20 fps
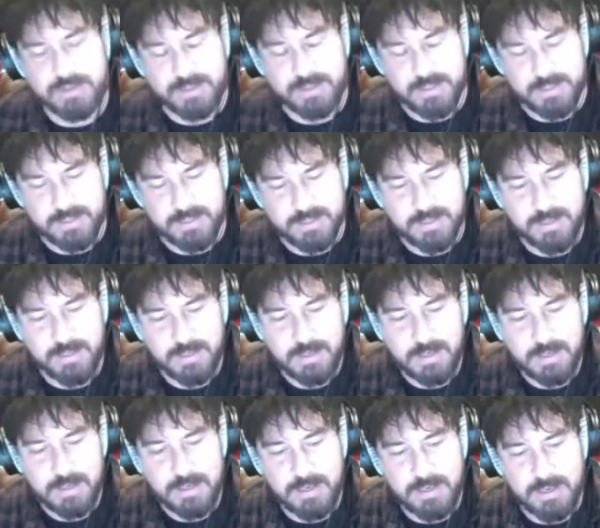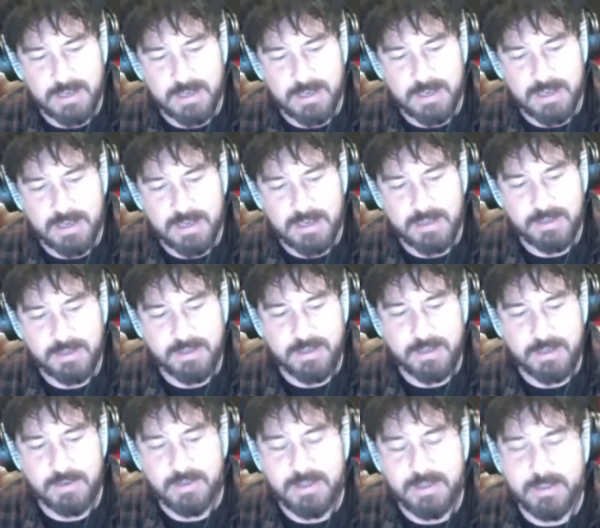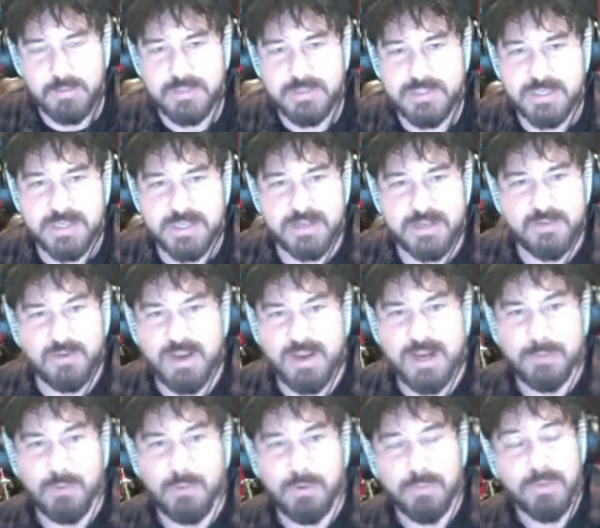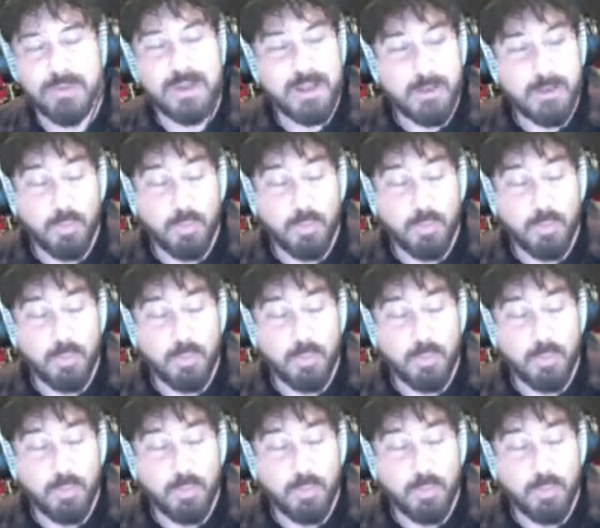and it was an incredible.